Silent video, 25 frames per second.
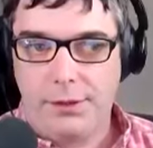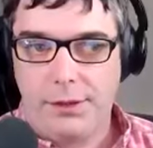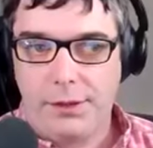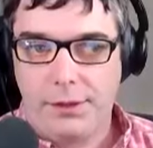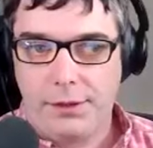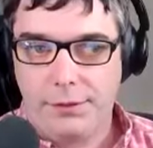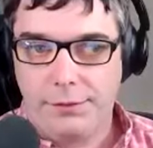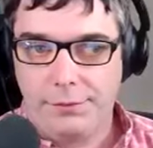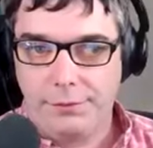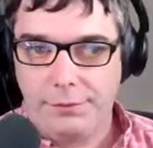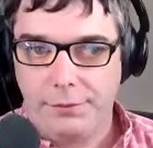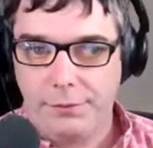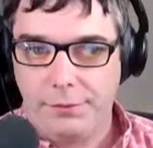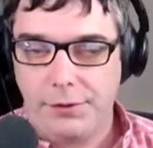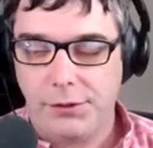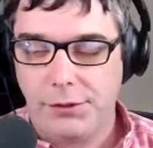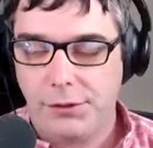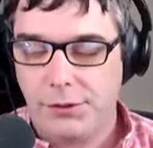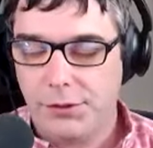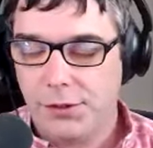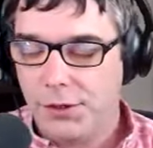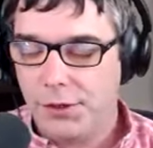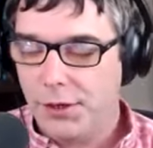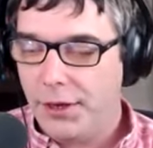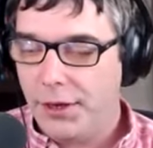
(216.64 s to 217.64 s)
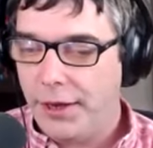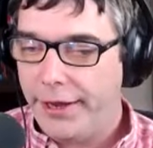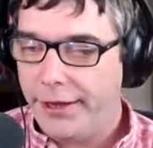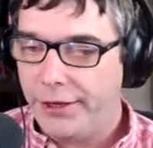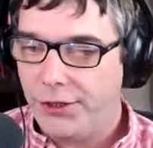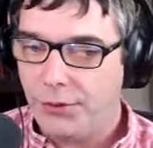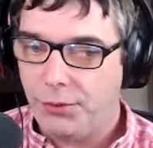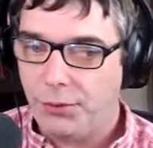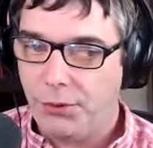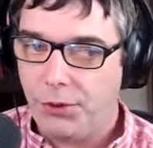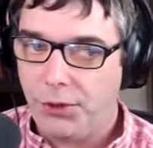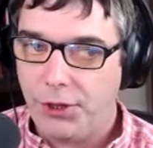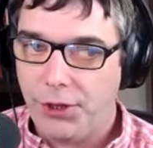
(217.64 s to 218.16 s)
Yeah.
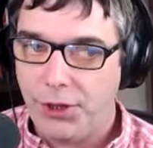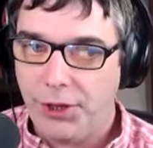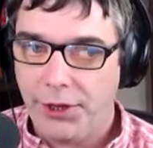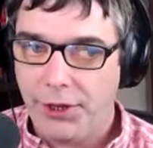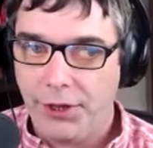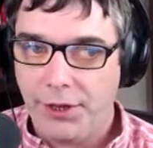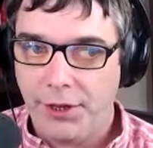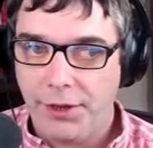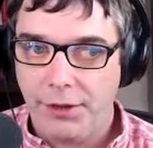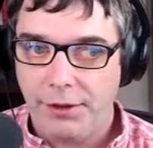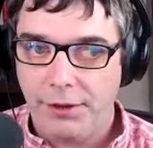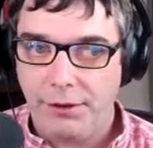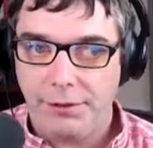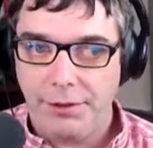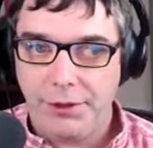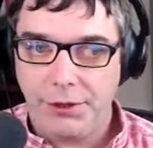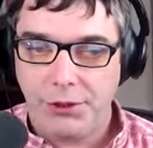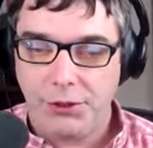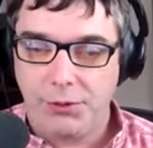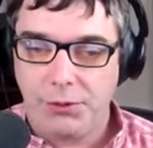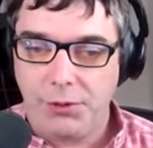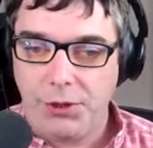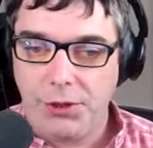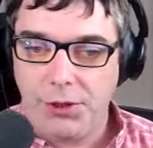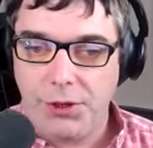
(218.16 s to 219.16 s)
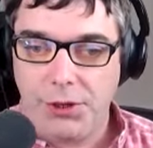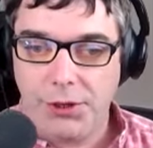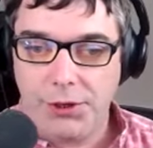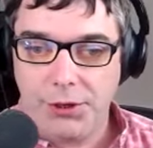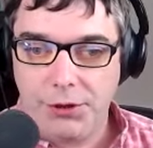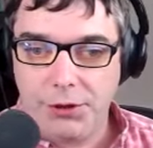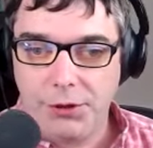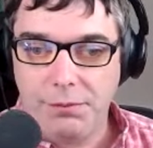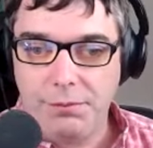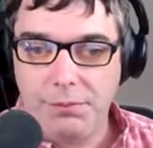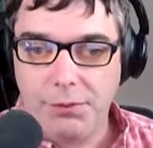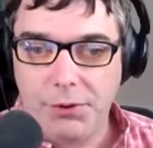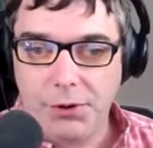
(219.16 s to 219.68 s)
It's really a
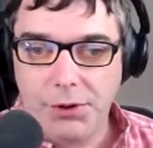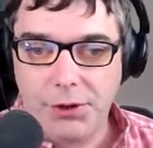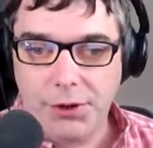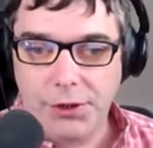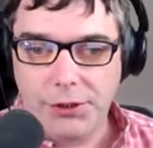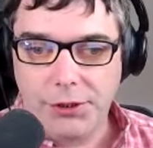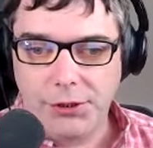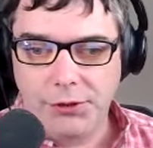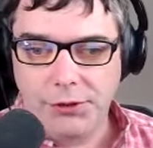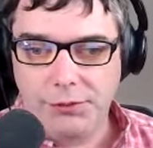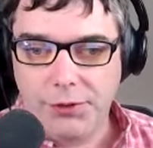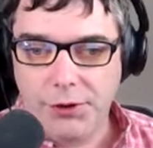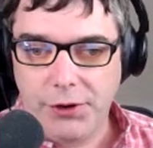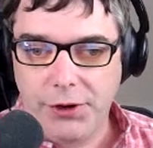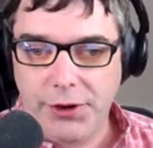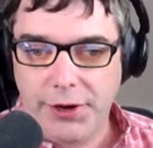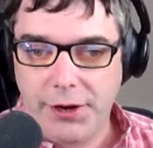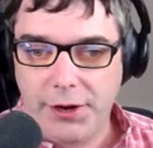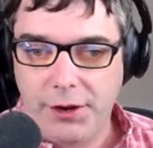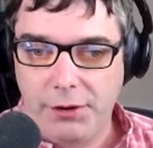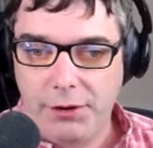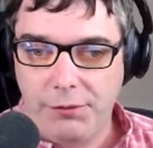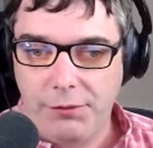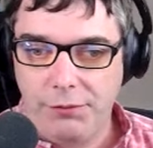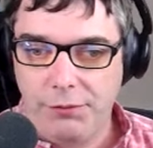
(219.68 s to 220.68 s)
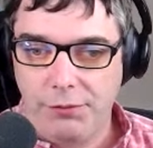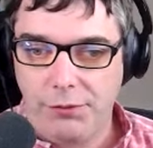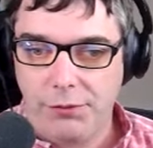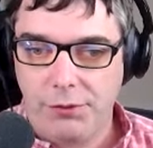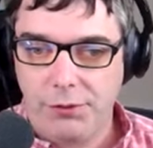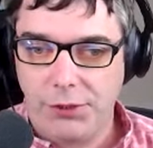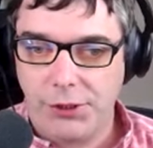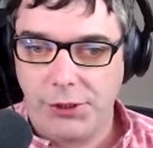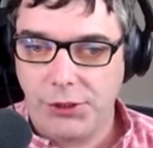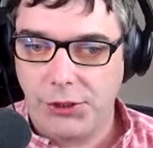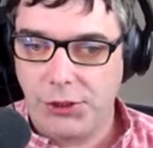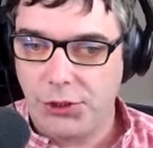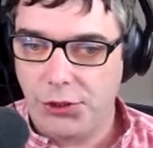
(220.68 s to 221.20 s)
good book. It's very
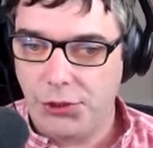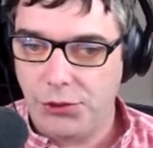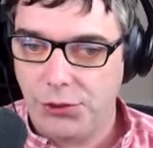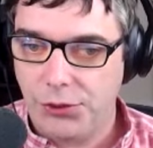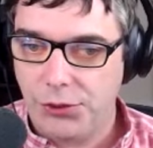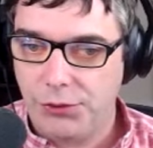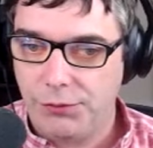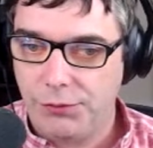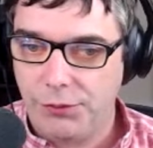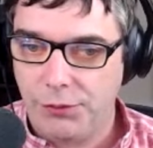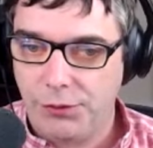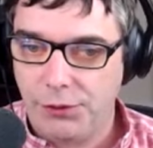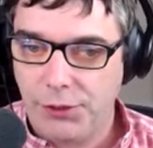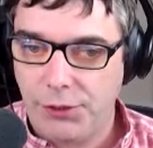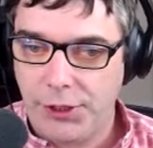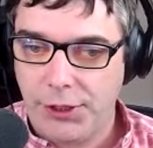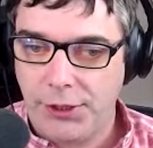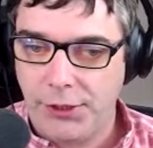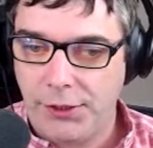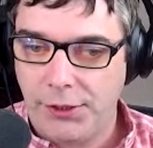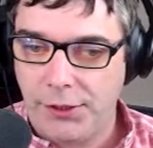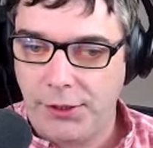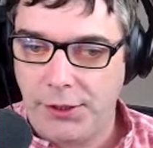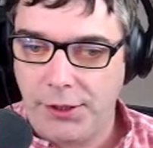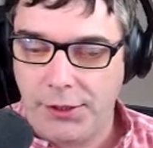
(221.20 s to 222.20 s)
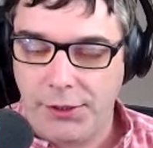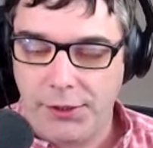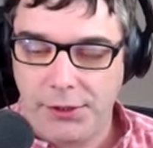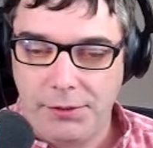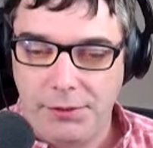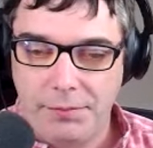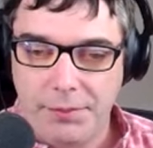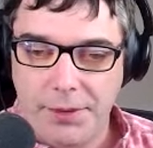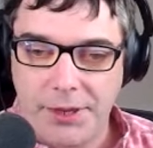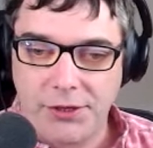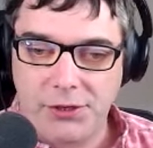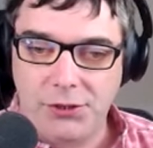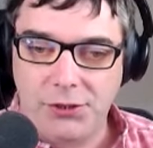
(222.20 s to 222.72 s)
helpful. It's useful in
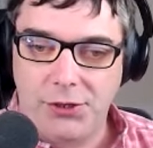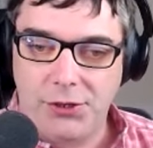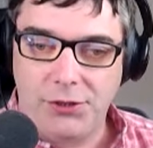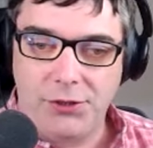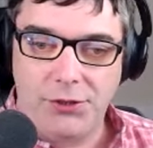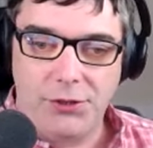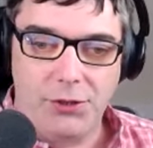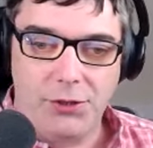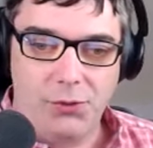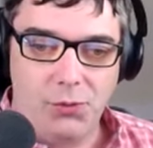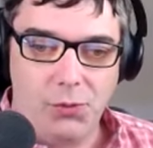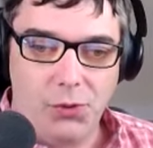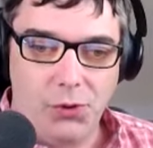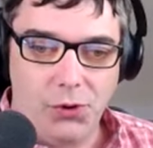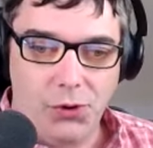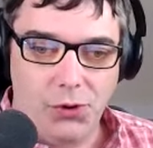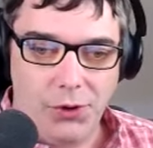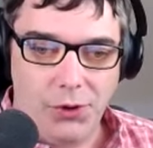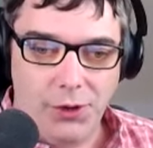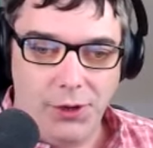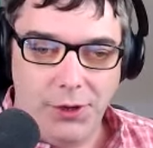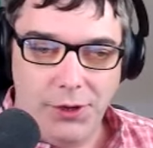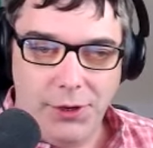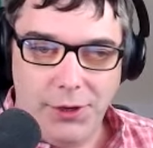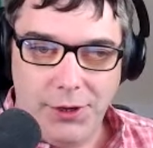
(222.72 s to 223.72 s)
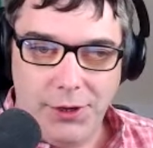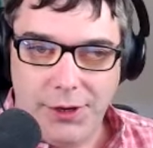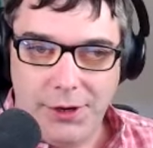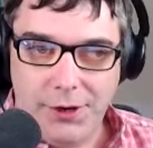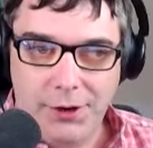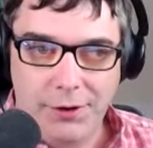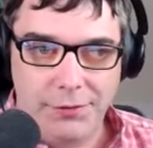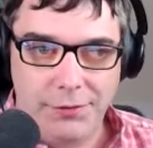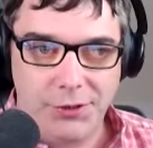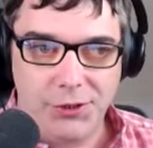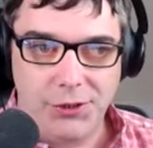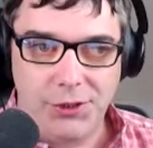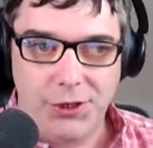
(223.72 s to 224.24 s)
the best sense of the word. And
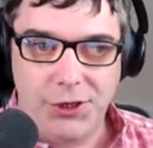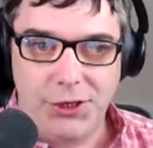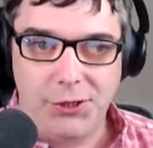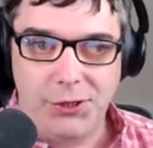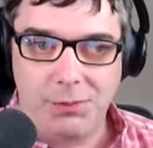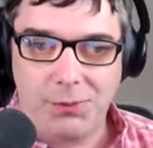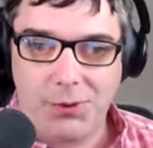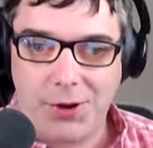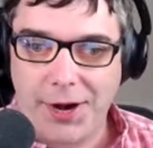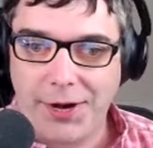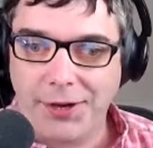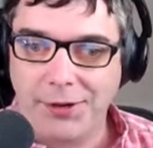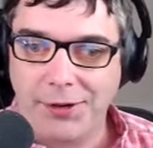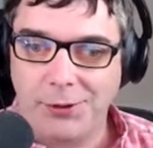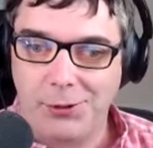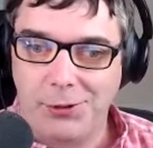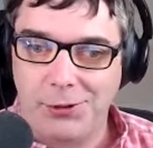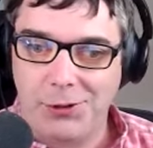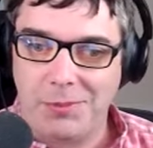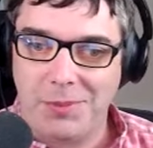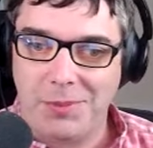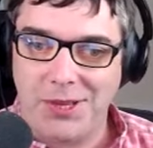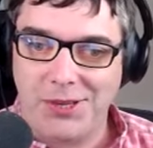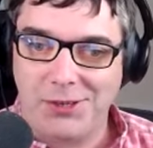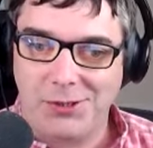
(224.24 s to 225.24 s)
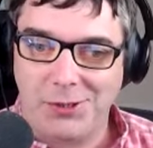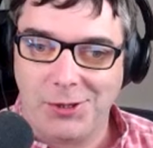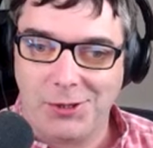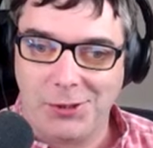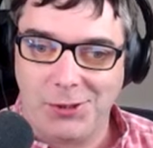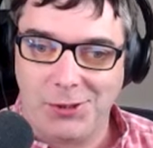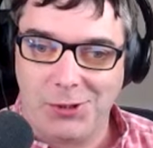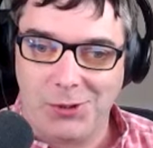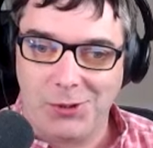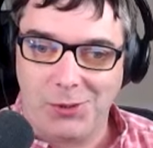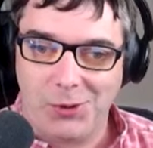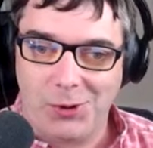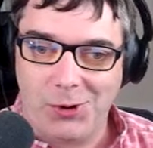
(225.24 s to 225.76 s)
obviously it's practical in the best
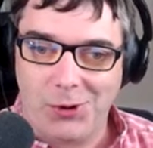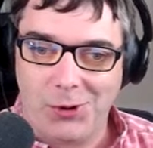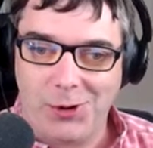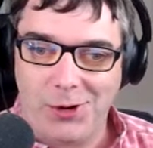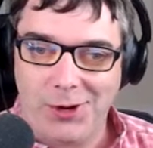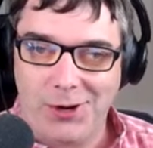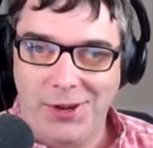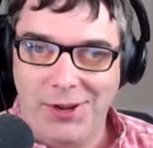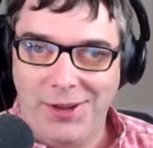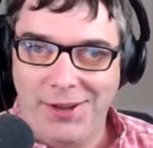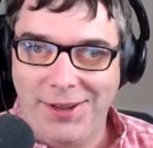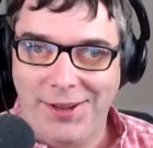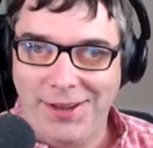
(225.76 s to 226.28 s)
sense of the word.